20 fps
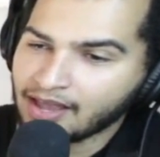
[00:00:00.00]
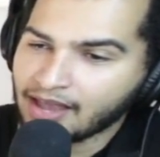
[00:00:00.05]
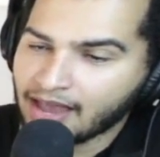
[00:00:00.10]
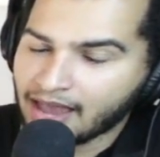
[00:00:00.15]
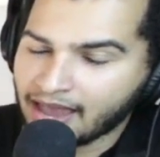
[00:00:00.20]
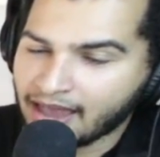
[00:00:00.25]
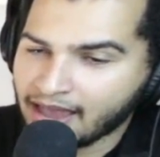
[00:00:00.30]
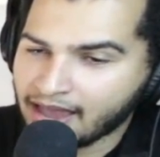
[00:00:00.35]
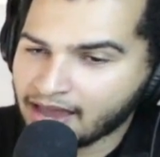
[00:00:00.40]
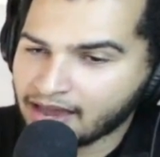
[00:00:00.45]

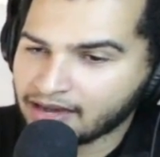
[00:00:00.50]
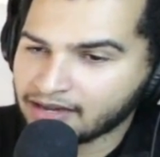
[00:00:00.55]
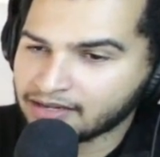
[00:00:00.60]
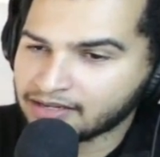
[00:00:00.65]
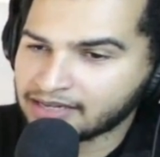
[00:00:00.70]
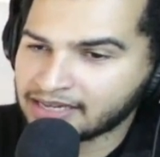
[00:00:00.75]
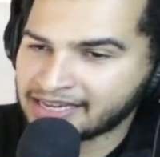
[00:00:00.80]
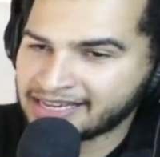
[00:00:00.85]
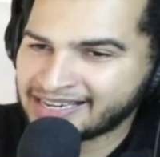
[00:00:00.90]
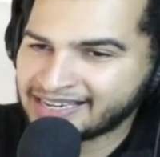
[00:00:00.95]

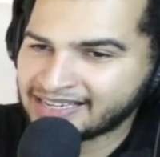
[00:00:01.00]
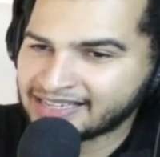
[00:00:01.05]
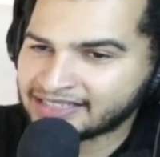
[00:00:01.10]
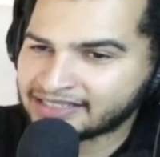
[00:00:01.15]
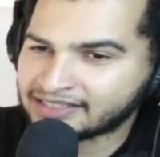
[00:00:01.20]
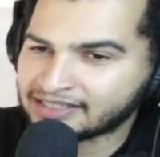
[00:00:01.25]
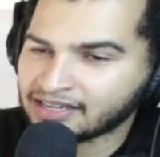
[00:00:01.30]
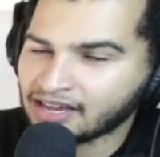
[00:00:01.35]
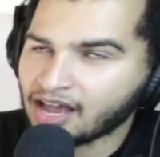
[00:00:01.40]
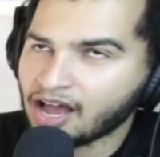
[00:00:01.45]
And it
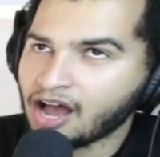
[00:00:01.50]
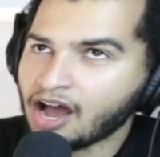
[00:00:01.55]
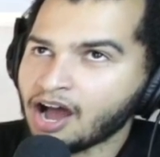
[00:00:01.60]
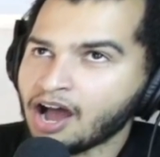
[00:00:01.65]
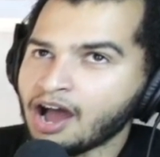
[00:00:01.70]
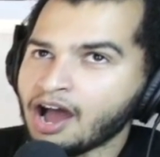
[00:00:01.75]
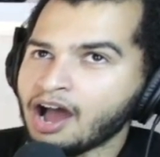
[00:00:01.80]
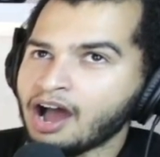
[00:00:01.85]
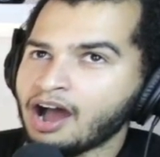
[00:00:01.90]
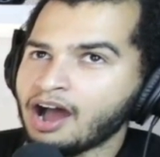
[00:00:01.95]
is
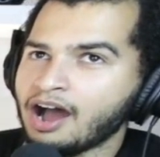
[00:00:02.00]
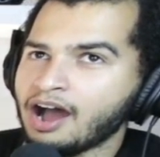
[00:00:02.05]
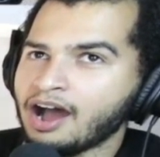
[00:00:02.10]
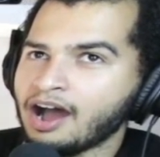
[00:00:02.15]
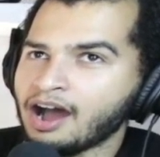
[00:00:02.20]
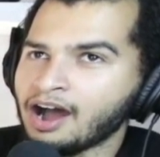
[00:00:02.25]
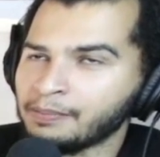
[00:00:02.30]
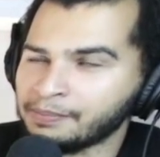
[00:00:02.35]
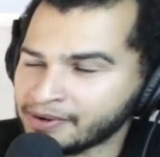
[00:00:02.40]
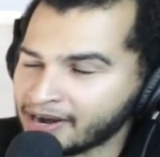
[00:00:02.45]

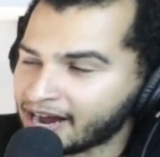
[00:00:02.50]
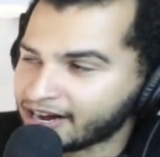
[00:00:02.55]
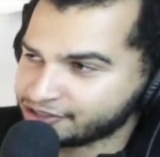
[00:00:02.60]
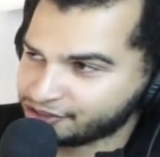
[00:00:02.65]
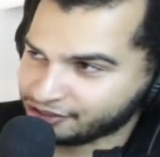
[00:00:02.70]
obnoxious.